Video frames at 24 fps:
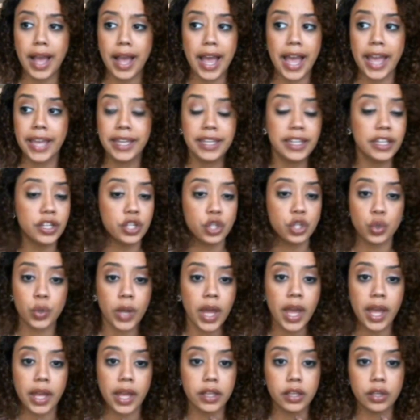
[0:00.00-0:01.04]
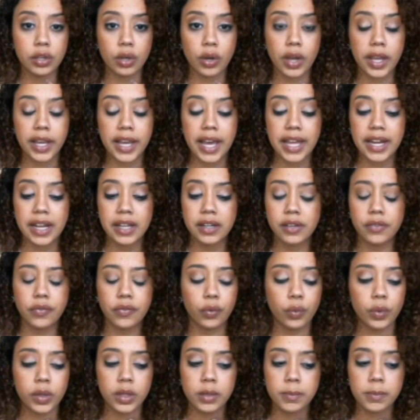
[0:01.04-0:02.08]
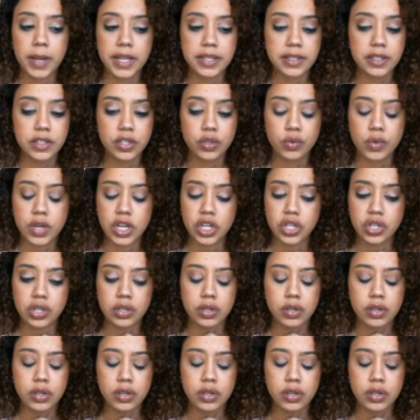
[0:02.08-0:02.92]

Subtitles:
I kid you not, you know, I got out of a really bad situation,